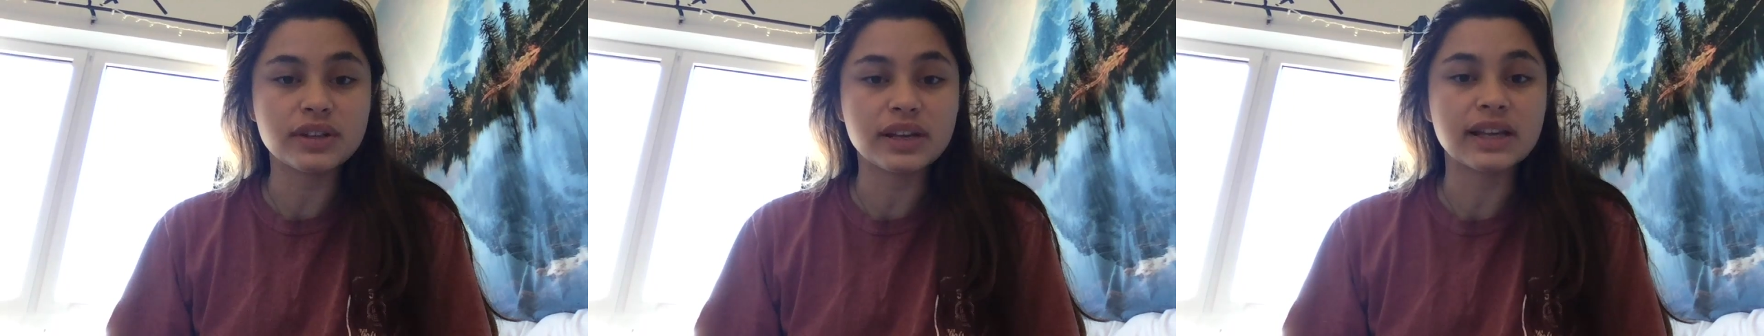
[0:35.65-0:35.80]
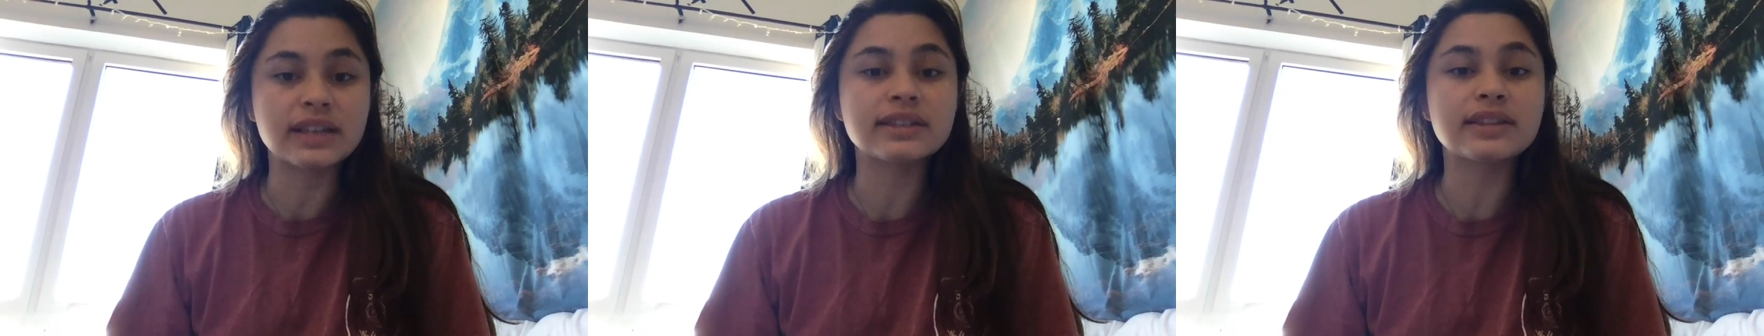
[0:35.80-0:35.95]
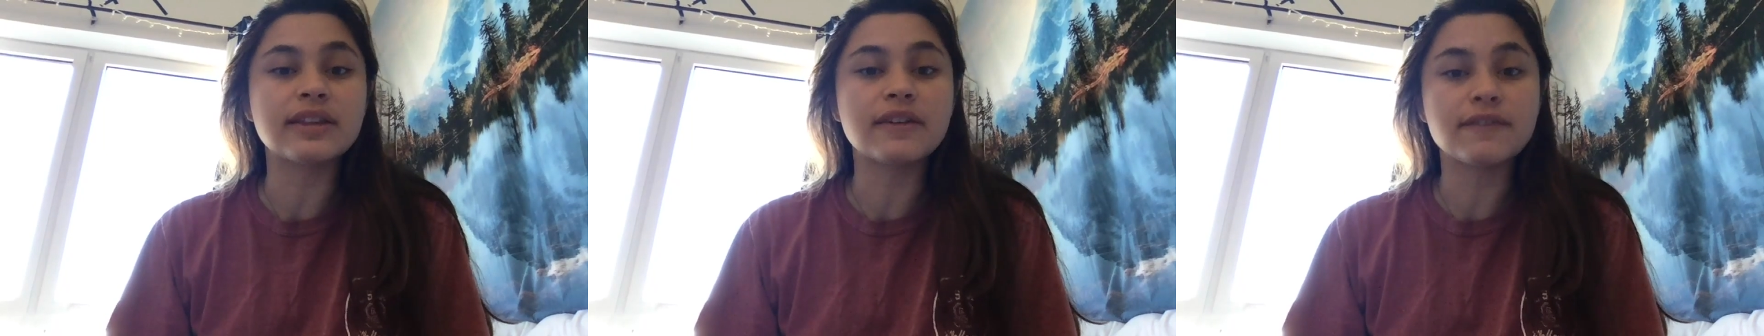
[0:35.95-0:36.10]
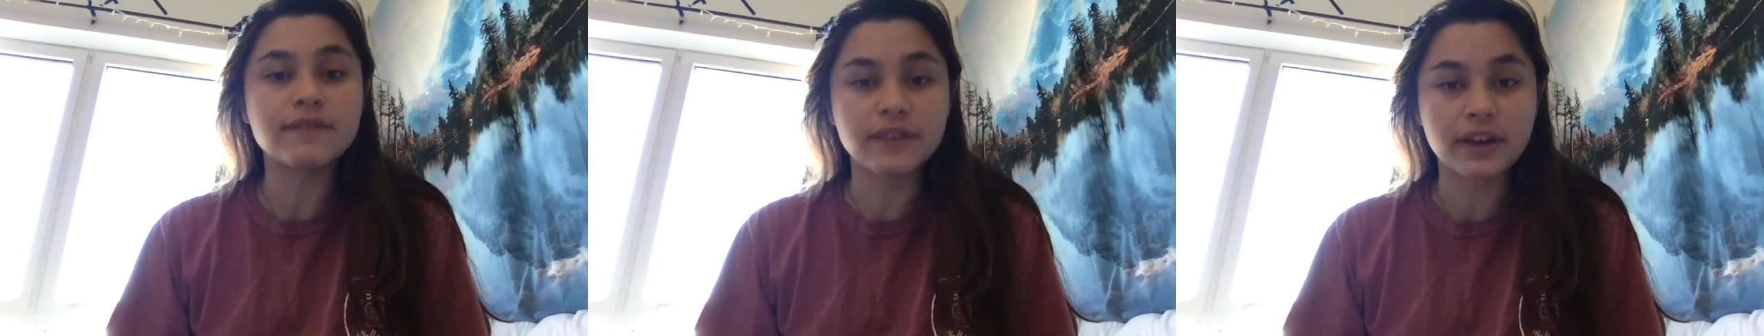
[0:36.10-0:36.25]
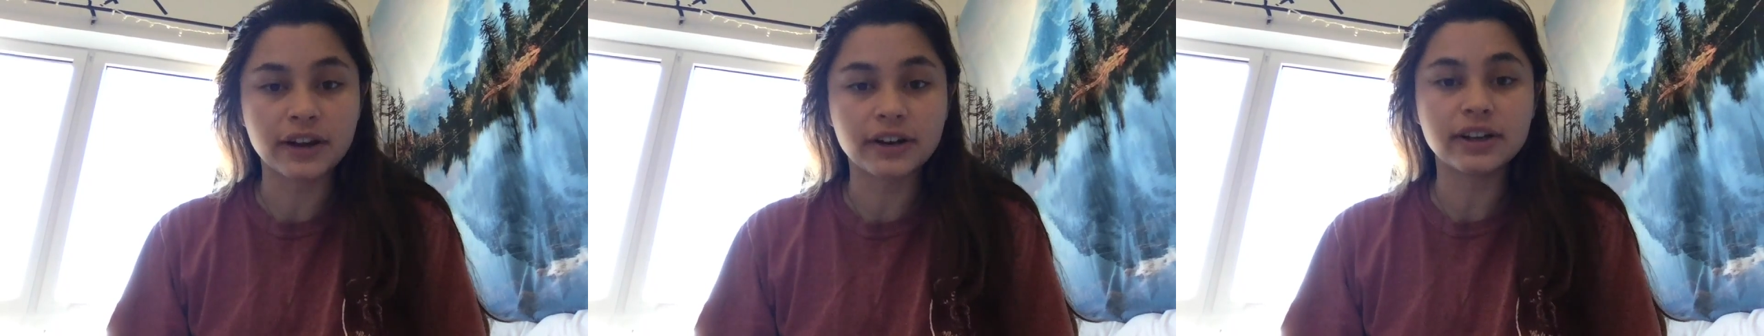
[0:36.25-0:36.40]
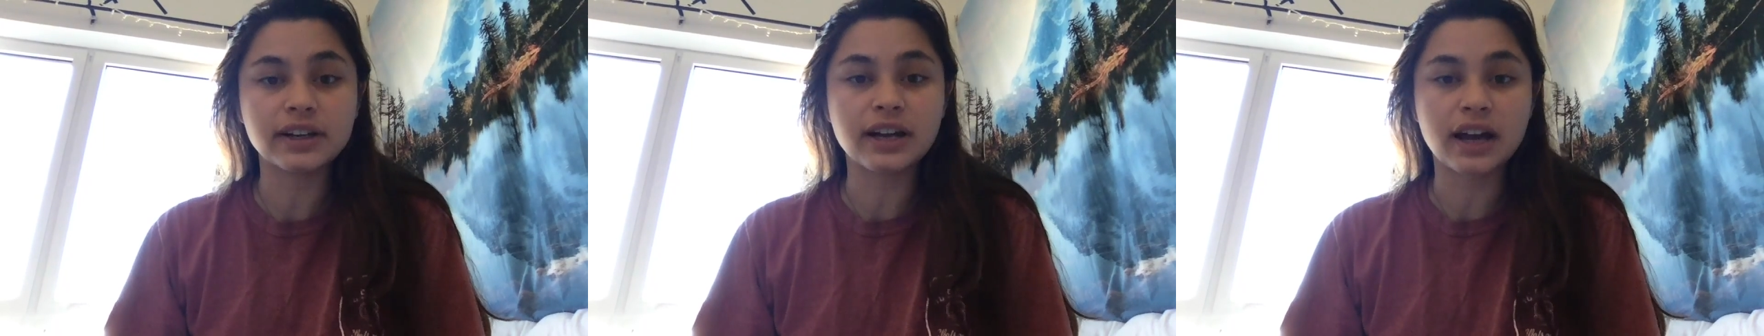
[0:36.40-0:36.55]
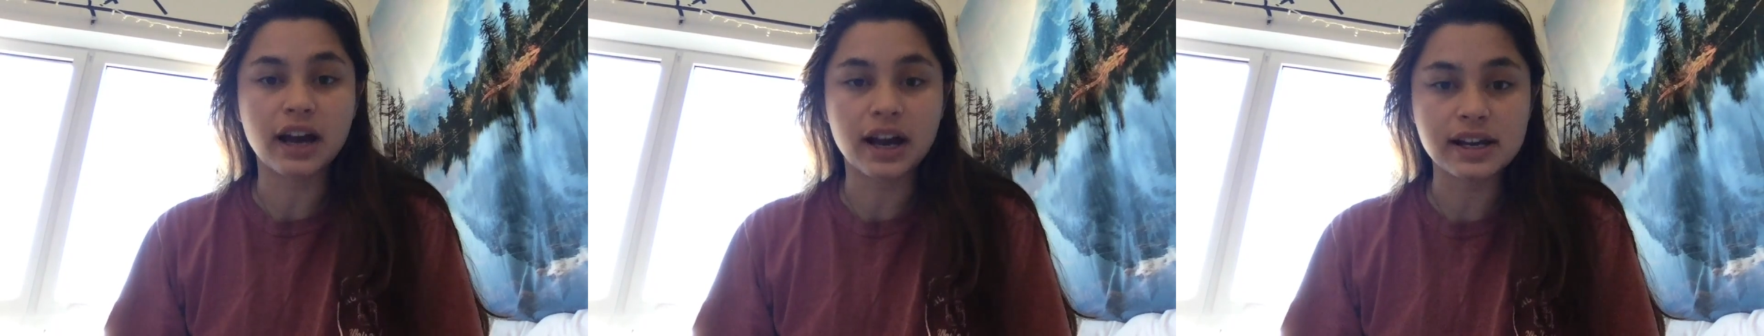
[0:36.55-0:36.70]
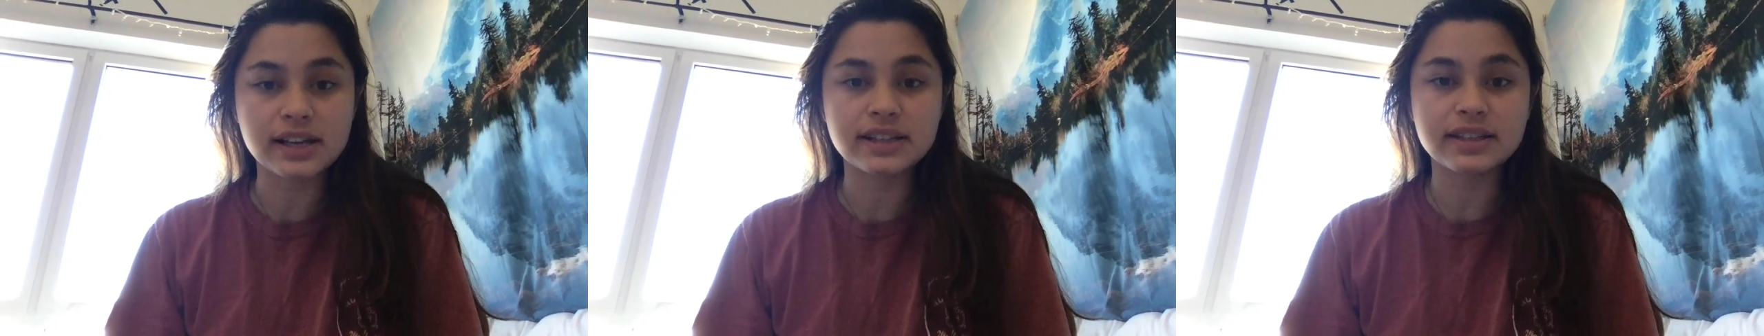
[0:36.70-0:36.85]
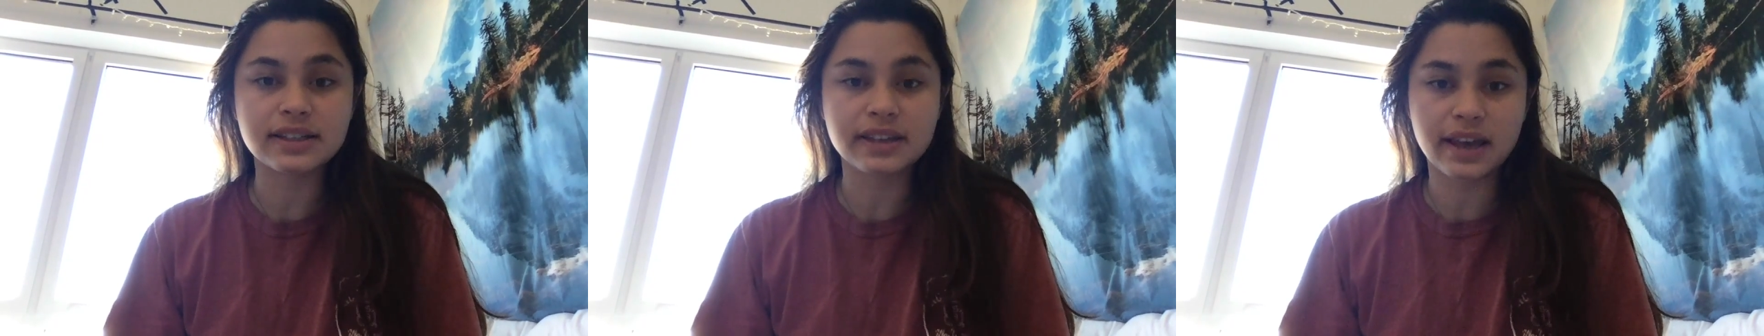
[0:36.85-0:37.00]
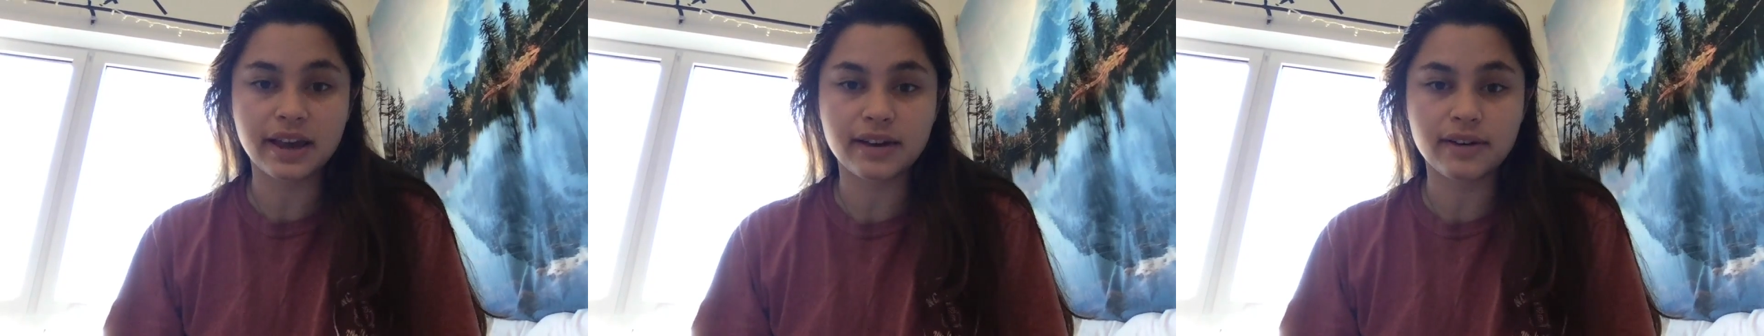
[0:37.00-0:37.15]
is the Fahrenheit
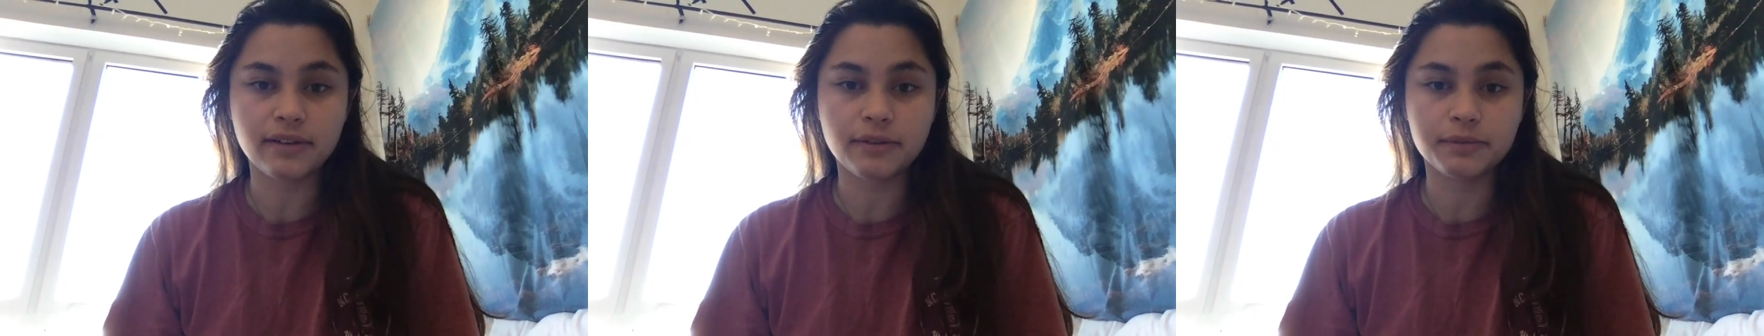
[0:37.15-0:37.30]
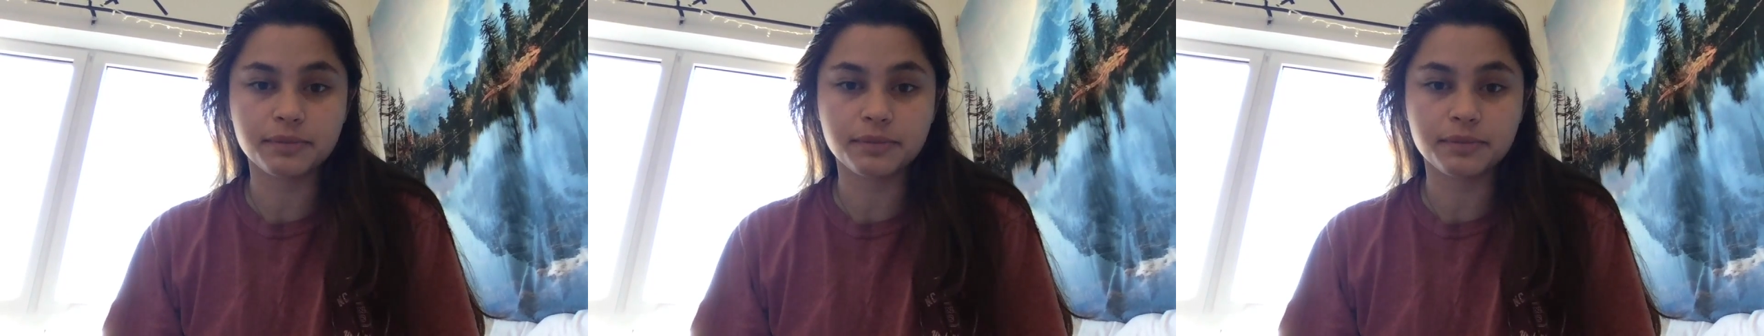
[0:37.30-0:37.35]
scale.